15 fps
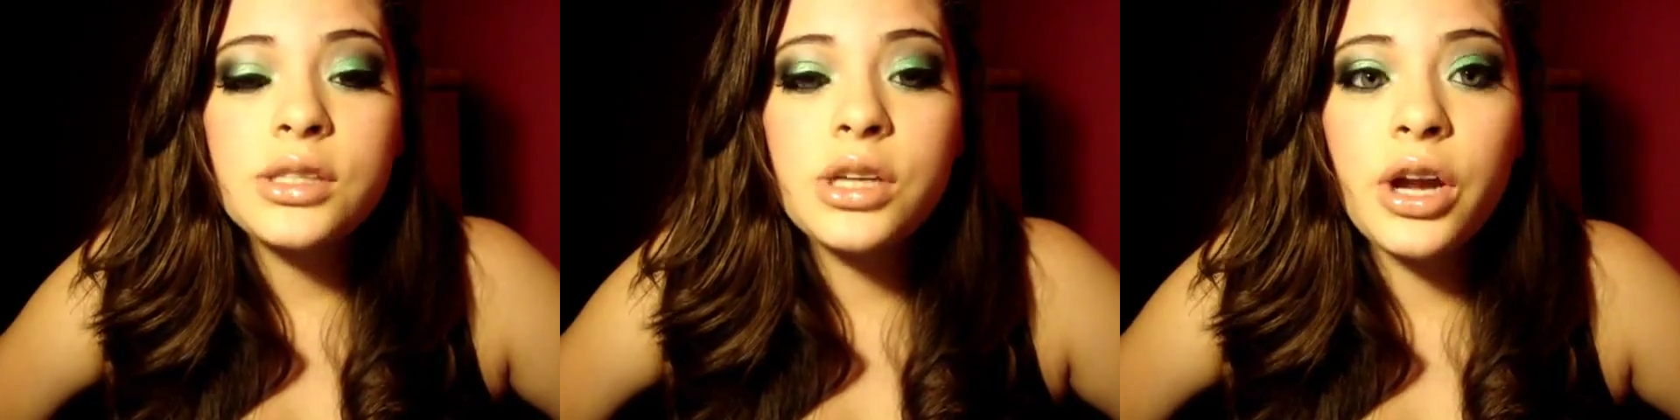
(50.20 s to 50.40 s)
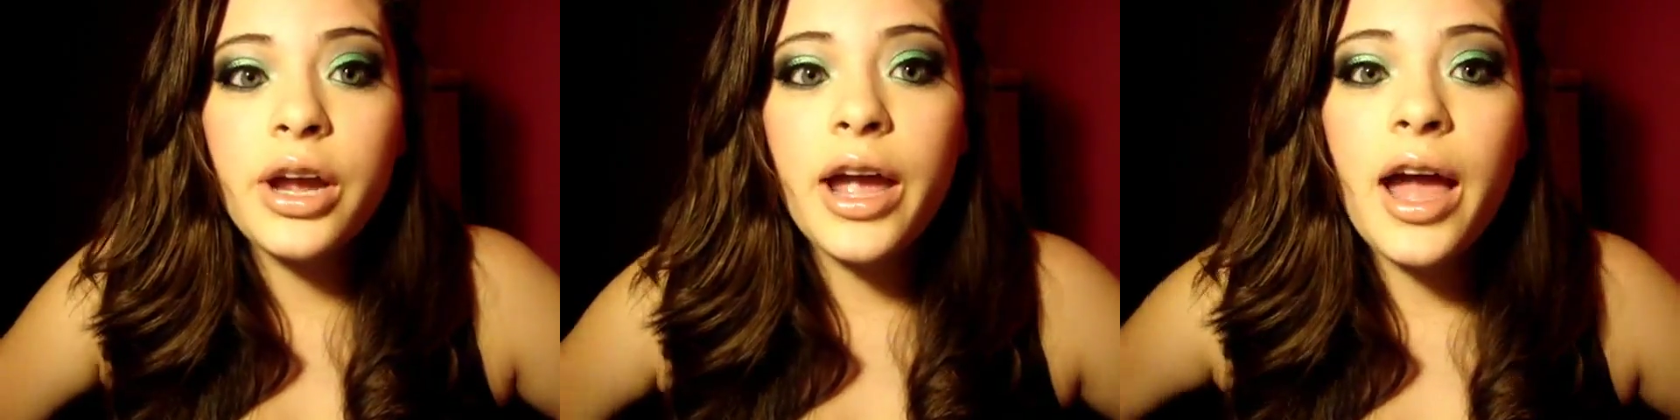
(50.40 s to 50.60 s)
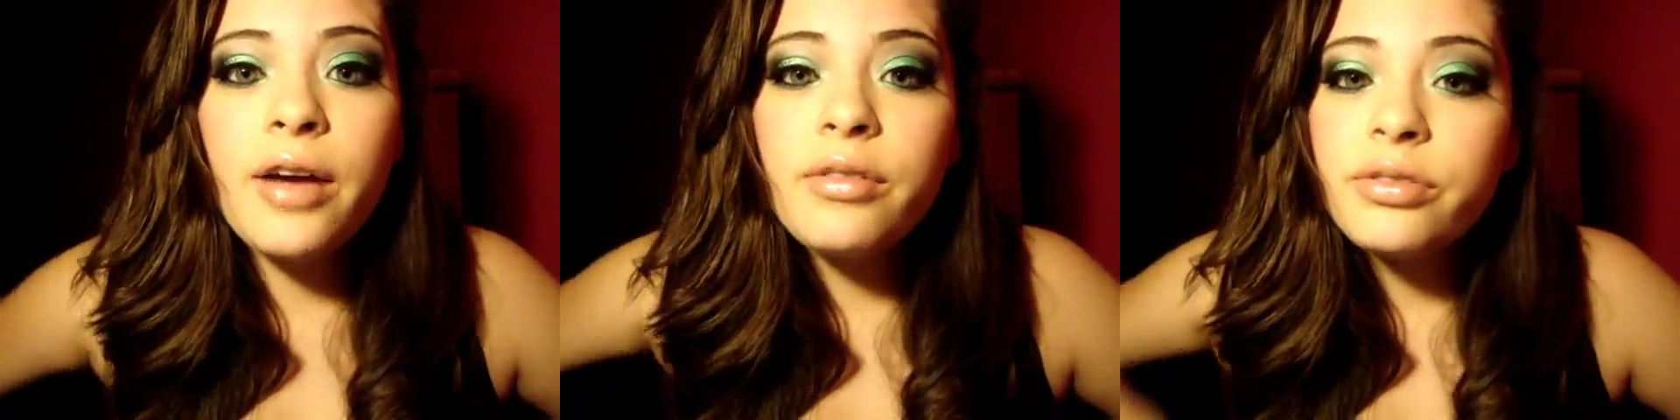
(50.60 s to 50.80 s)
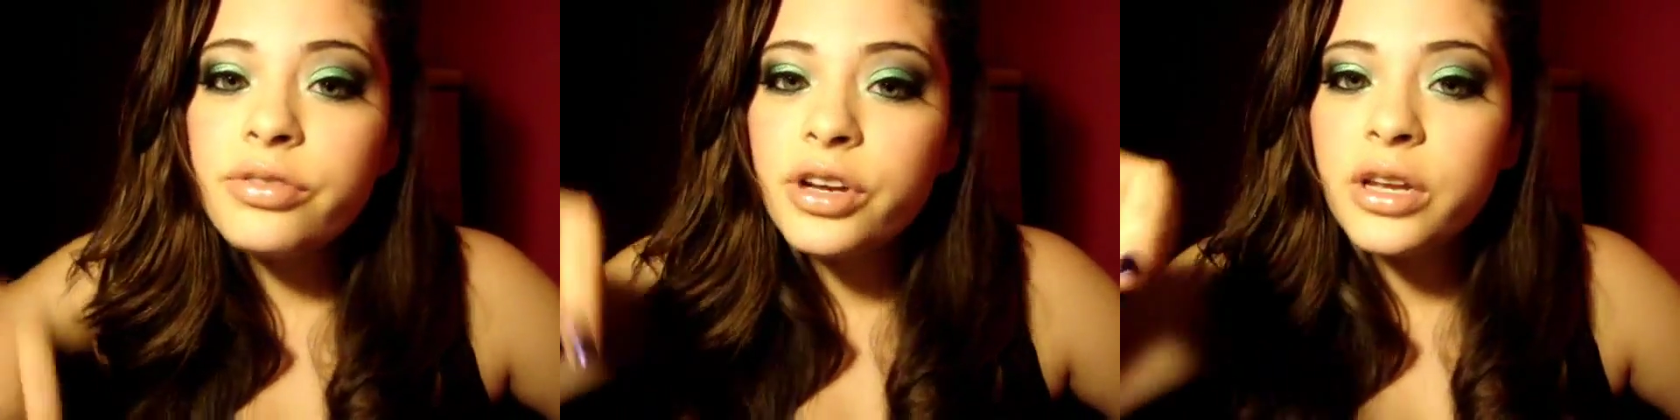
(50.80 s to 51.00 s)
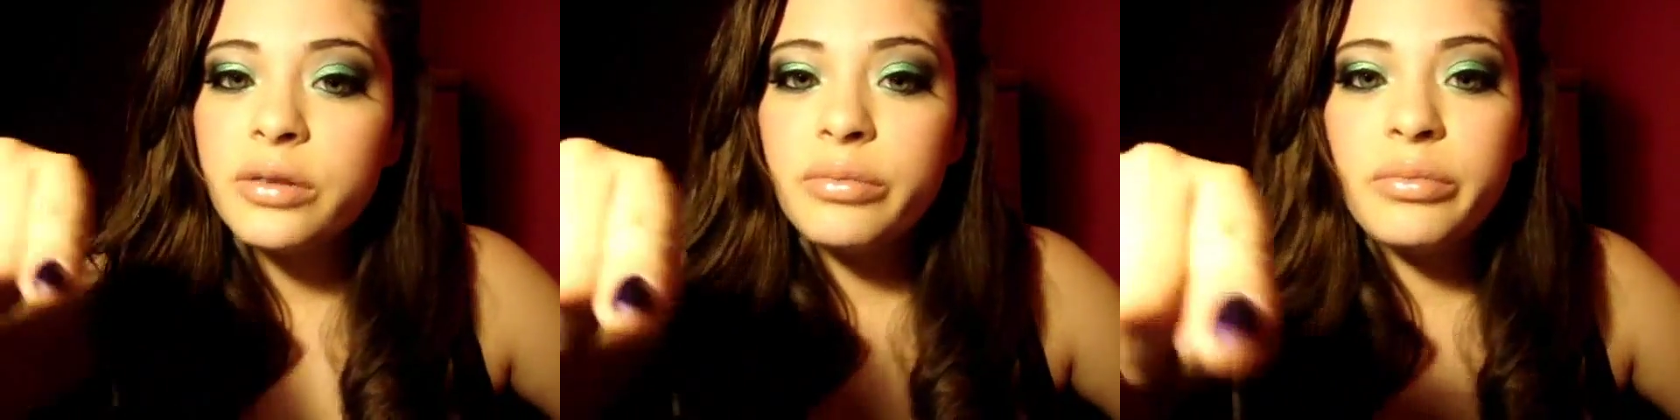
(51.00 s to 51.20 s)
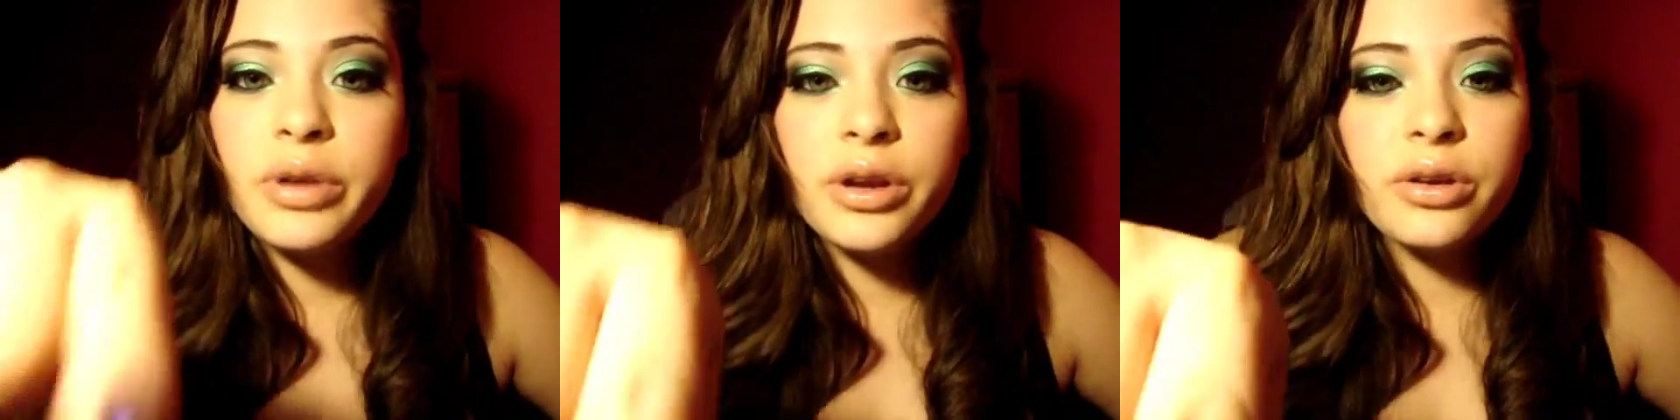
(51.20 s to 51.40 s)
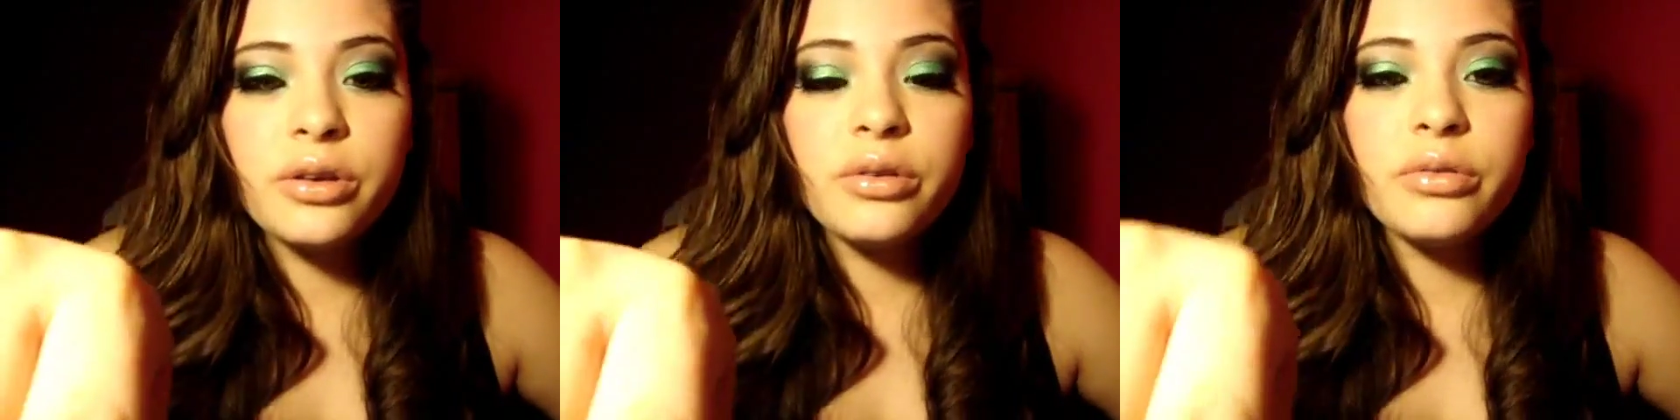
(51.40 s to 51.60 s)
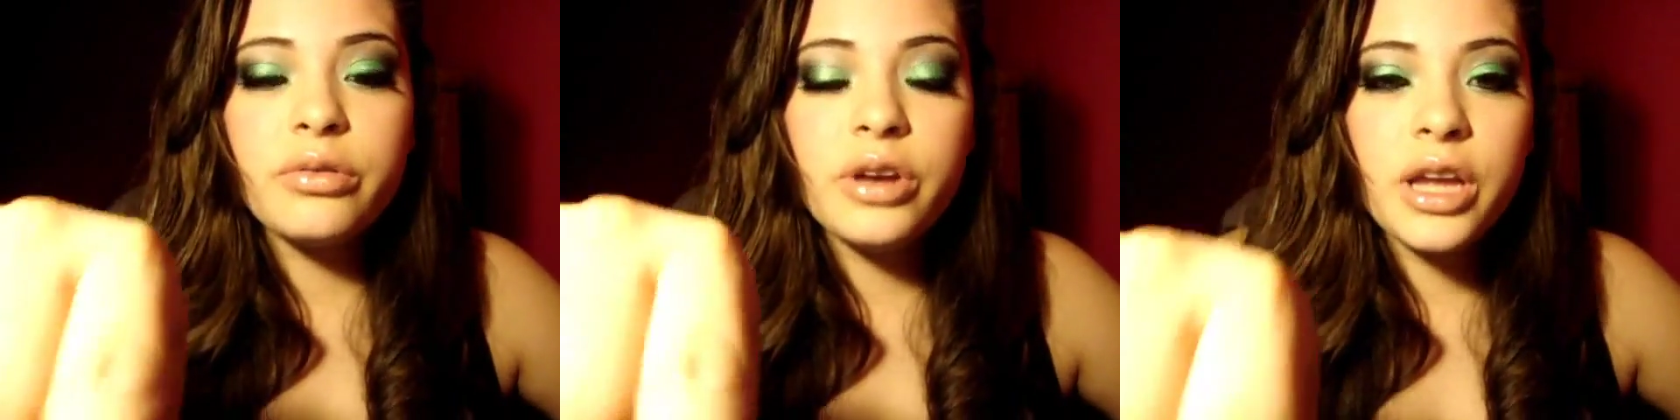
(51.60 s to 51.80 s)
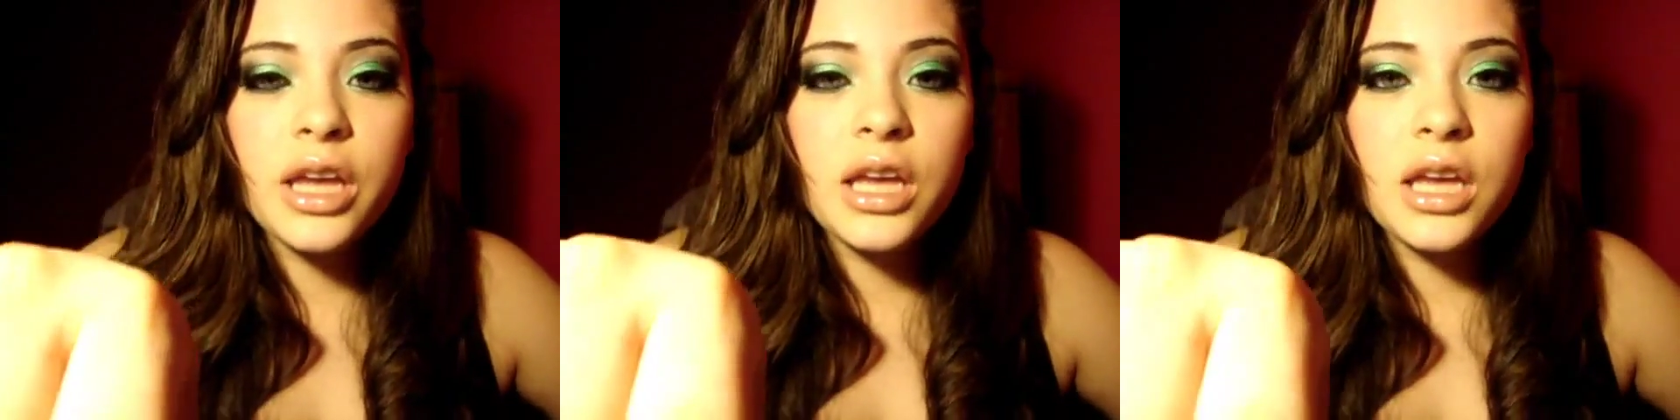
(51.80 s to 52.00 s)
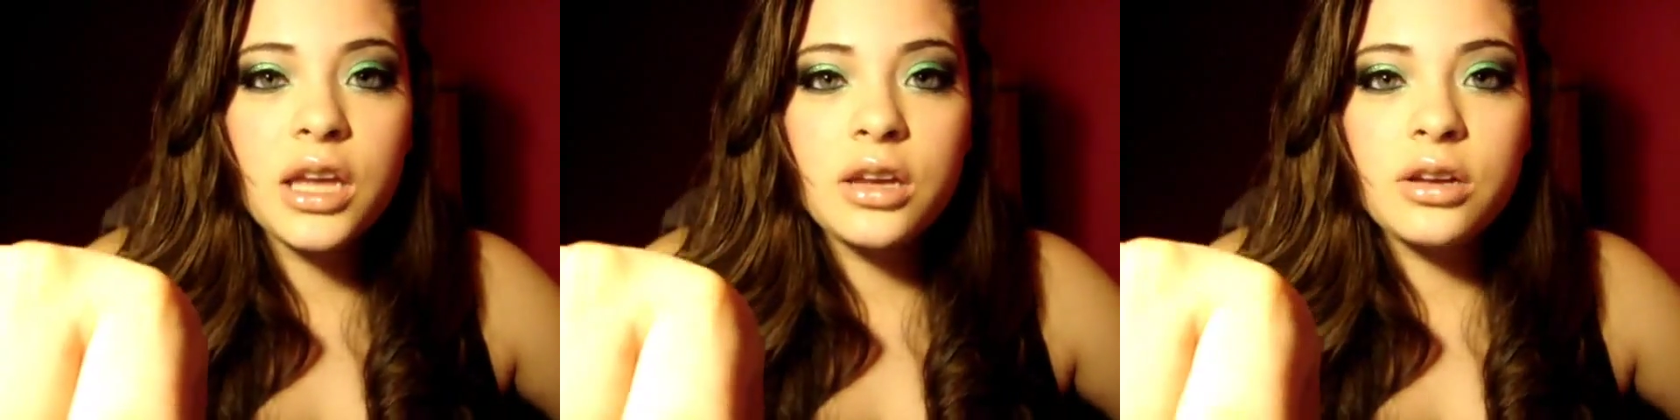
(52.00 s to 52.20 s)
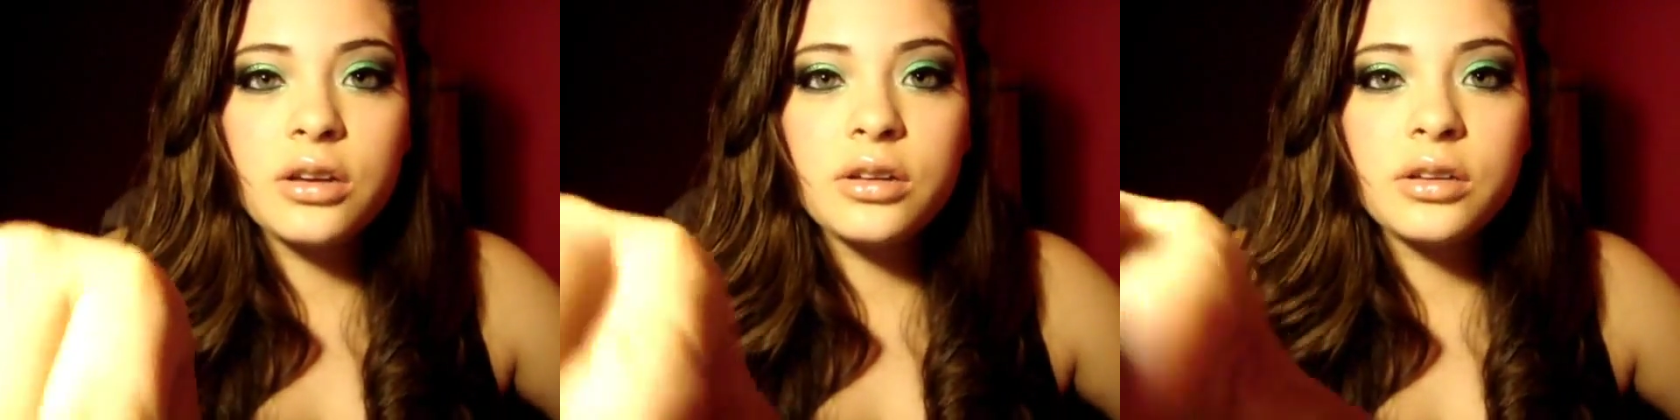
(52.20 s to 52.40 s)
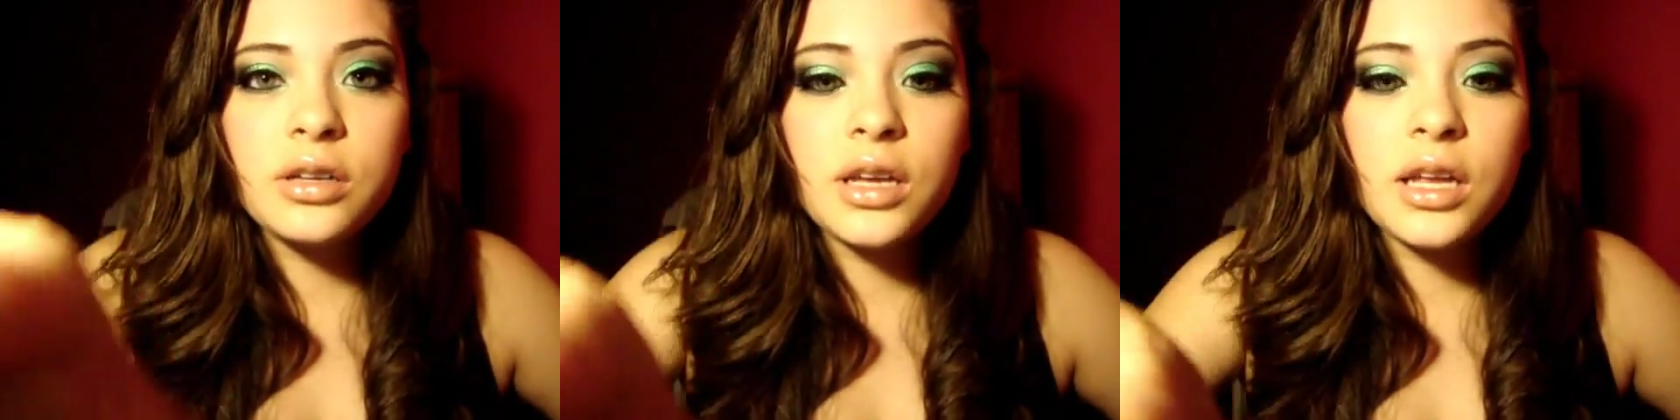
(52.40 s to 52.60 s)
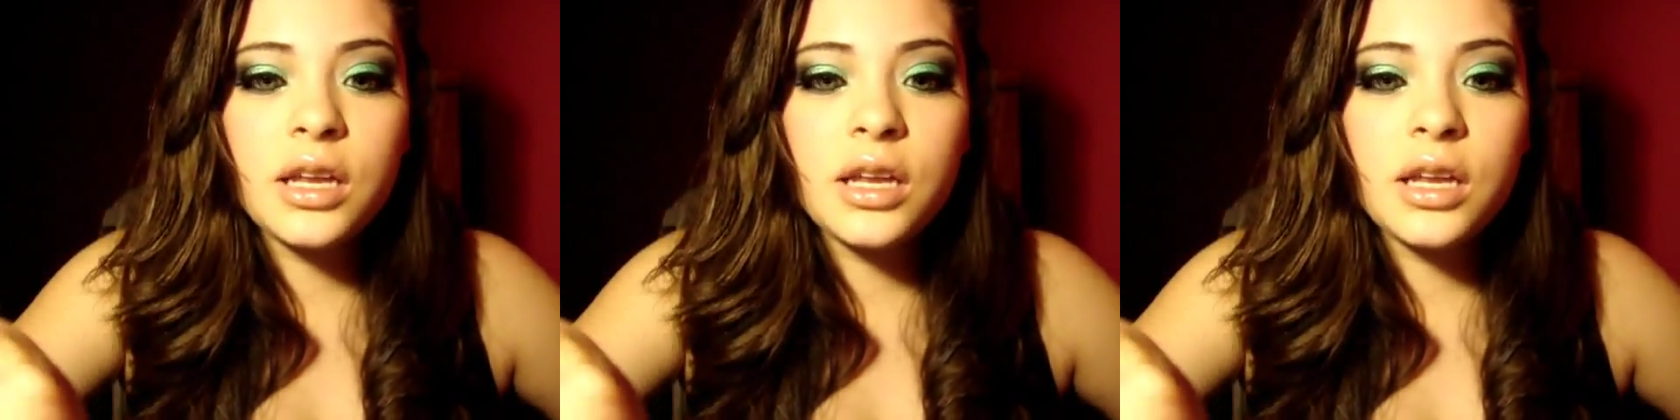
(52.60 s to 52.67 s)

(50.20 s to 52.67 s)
sorry, I have a freaking mirror right here,